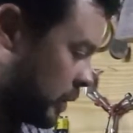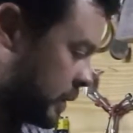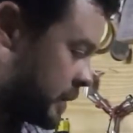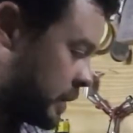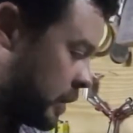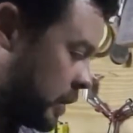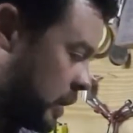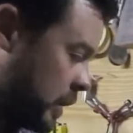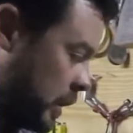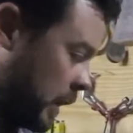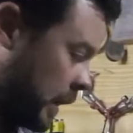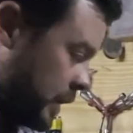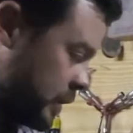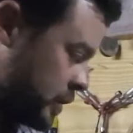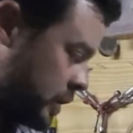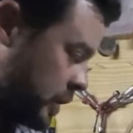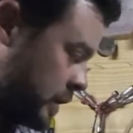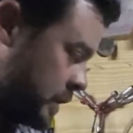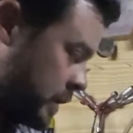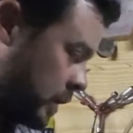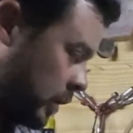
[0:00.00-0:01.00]

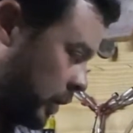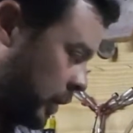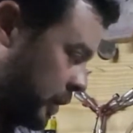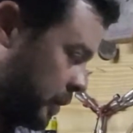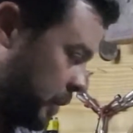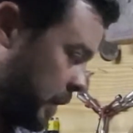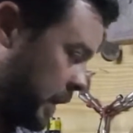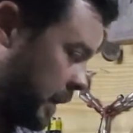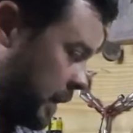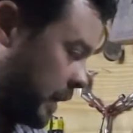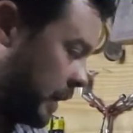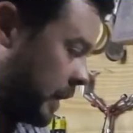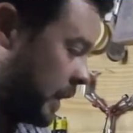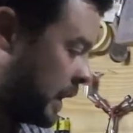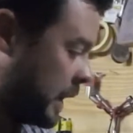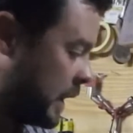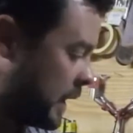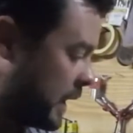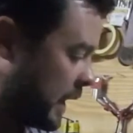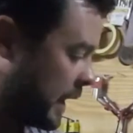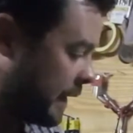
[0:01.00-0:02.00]
circulation is a lot better.
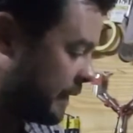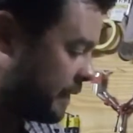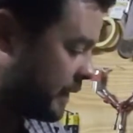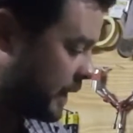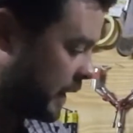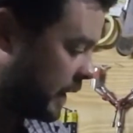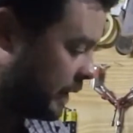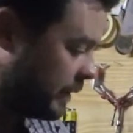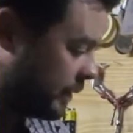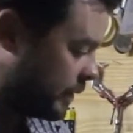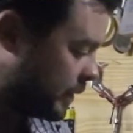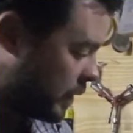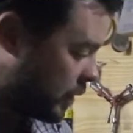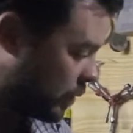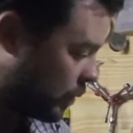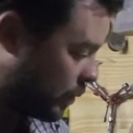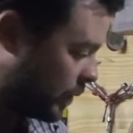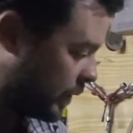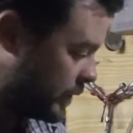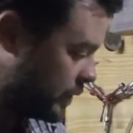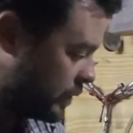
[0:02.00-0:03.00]
And then
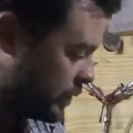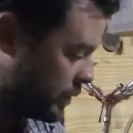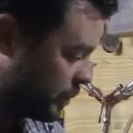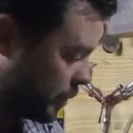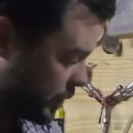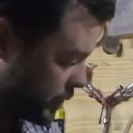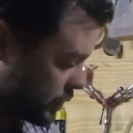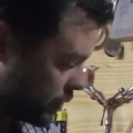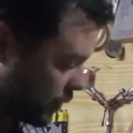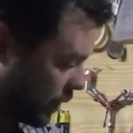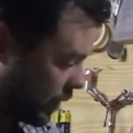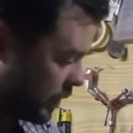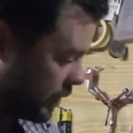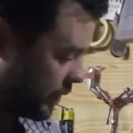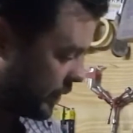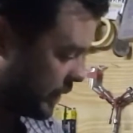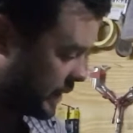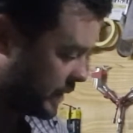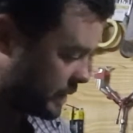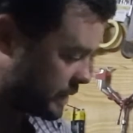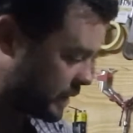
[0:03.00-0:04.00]
when you put your
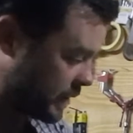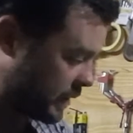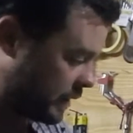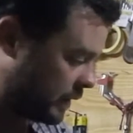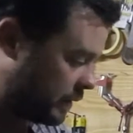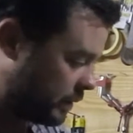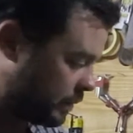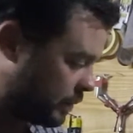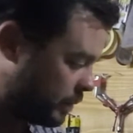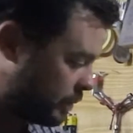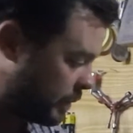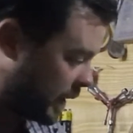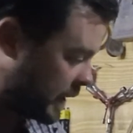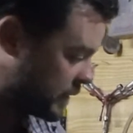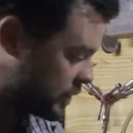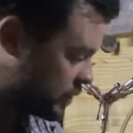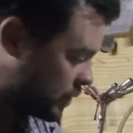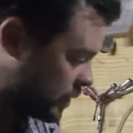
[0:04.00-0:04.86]
O-rings in, make